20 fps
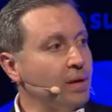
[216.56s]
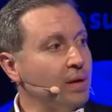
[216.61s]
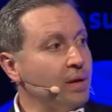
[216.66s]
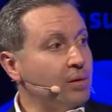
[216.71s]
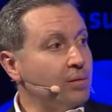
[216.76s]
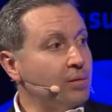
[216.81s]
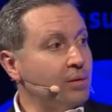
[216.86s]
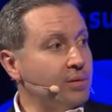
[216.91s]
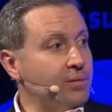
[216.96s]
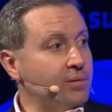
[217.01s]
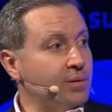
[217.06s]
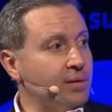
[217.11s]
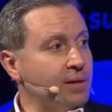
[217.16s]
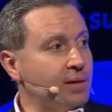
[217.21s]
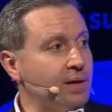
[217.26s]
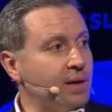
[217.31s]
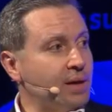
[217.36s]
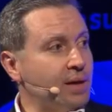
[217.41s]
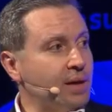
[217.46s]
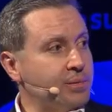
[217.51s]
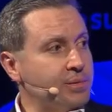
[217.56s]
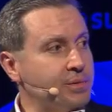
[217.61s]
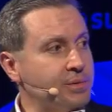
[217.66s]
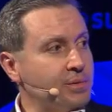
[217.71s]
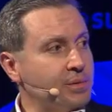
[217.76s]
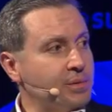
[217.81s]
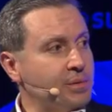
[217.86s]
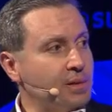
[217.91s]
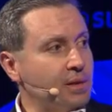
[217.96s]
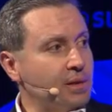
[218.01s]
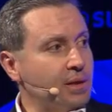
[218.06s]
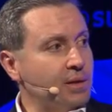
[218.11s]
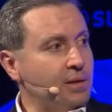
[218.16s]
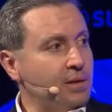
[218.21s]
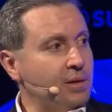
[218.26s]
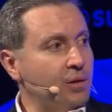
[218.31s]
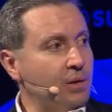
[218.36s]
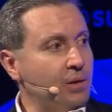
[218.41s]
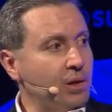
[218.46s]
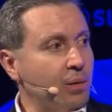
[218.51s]
Right, absolutely. And
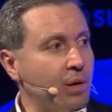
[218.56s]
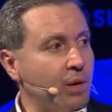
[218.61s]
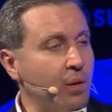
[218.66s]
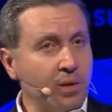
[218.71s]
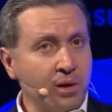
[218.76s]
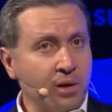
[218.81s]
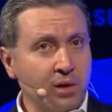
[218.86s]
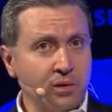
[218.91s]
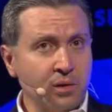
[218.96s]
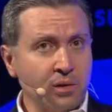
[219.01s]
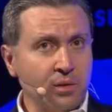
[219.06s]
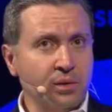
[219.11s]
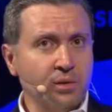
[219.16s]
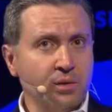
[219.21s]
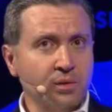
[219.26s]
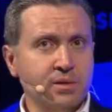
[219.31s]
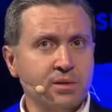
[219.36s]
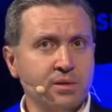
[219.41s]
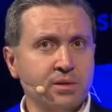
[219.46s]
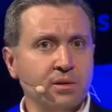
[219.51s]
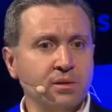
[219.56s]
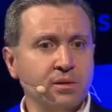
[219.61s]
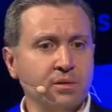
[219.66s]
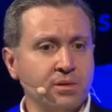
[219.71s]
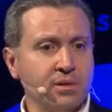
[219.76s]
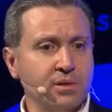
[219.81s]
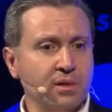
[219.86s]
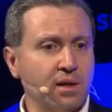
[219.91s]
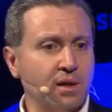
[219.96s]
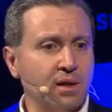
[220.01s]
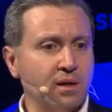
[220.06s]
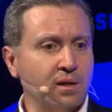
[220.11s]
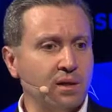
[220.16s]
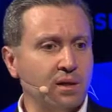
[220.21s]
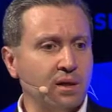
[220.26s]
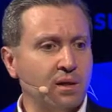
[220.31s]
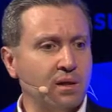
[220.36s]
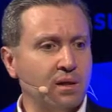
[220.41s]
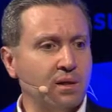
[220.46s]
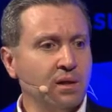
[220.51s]
the only way we could do it was to use
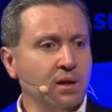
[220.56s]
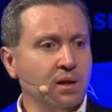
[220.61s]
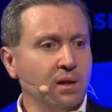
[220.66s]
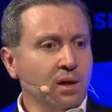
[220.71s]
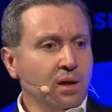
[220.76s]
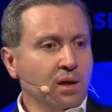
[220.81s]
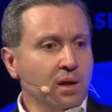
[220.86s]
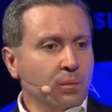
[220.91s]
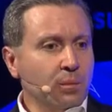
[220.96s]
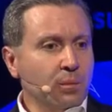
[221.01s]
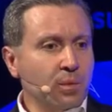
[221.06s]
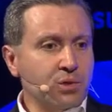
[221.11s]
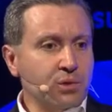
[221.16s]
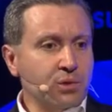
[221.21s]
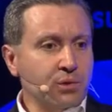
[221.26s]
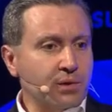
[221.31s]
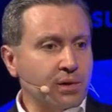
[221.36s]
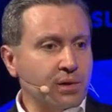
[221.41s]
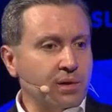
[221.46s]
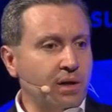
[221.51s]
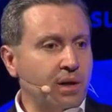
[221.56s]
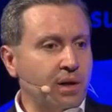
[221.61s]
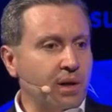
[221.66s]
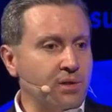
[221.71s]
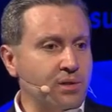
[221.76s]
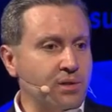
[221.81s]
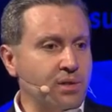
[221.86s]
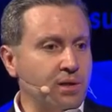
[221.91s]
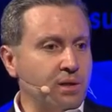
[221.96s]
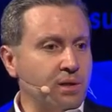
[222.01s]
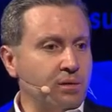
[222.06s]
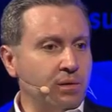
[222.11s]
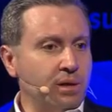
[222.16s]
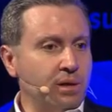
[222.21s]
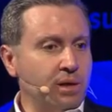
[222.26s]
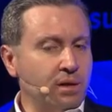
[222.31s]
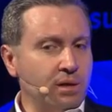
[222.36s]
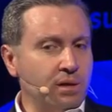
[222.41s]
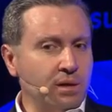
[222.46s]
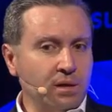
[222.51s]
a mature technology.
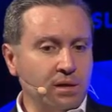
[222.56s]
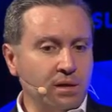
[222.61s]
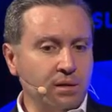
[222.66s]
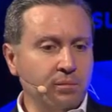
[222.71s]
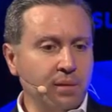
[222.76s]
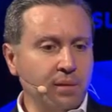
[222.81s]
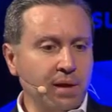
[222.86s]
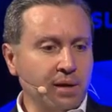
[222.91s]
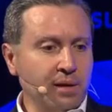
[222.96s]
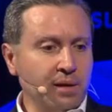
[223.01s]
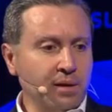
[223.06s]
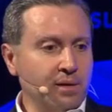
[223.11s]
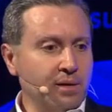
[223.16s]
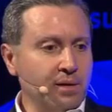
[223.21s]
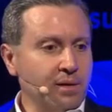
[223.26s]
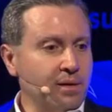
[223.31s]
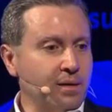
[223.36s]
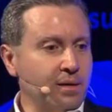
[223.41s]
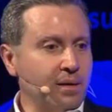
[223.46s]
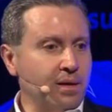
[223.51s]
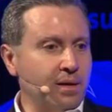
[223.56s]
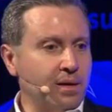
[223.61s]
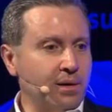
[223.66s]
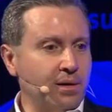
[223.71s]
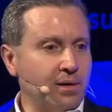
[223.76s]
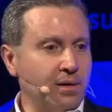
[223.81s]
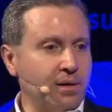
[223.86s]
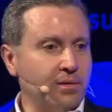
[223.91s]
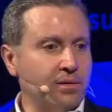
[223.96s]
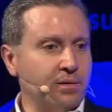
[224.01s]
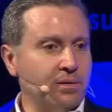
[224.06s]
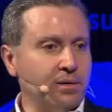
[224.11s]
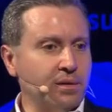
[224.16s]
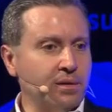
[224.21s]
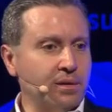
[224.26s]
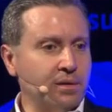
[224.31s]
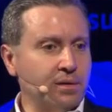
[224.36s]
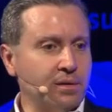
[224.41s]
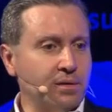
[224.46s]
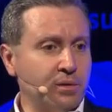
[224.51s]
We make
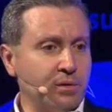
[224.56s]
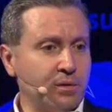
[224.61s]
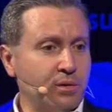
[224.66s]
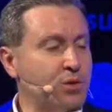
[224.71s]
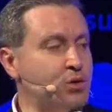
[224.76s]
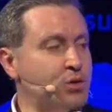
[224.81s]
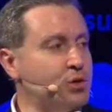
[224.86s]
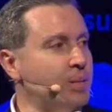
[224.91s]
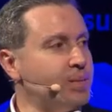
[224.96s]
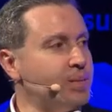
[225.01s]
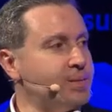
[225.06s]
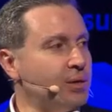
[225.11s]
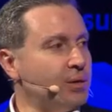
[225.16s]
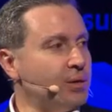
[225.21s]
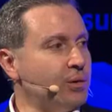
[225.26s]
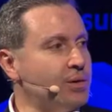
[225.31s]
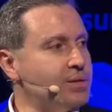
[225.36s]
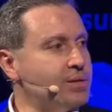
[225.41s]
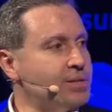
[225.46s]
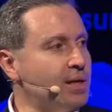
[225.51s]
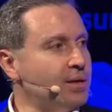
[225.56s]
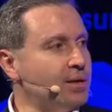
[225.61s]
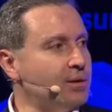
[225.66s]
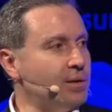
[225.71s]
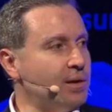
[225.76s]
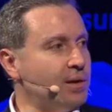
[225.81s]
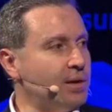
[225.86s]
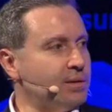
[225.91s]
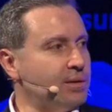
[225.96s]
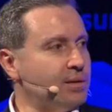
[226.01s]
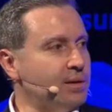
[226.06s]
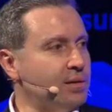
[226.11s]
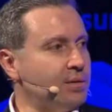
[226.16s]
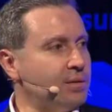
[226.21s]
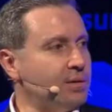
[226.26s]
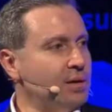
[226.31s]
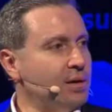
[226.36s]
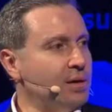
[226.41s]
the chips that go inside the LiDAR